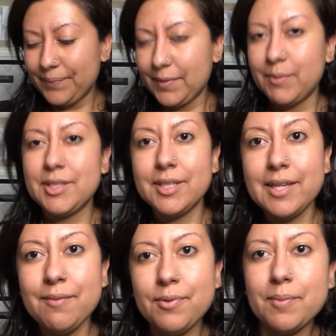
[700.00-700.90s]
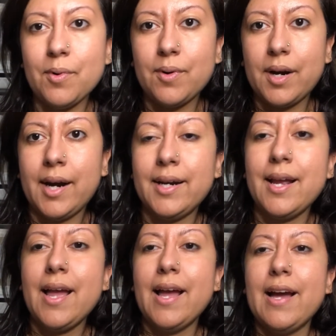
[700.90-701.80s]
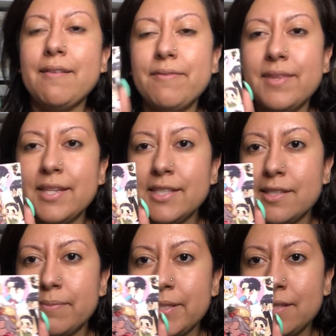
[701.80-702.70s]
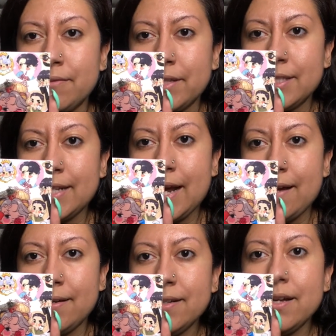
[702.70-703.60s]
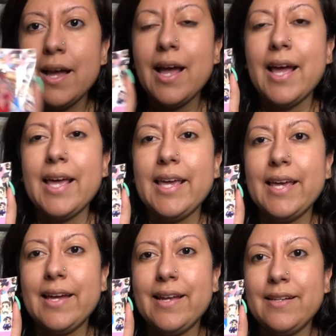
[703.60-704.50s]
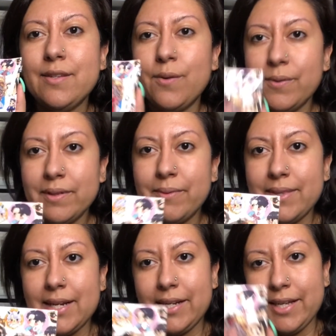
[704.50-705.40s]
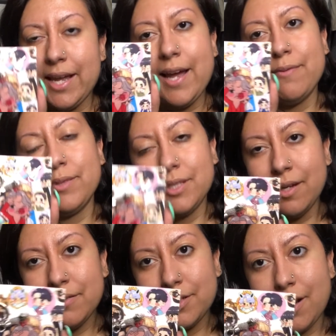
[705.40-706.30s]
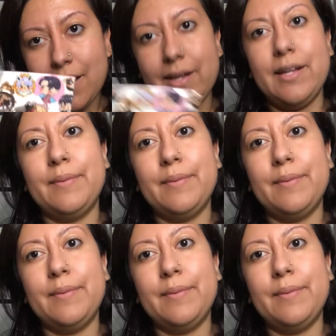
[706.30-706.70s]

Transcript: was looking for more of this specific style, and the only one that I didn't have was Love Shot,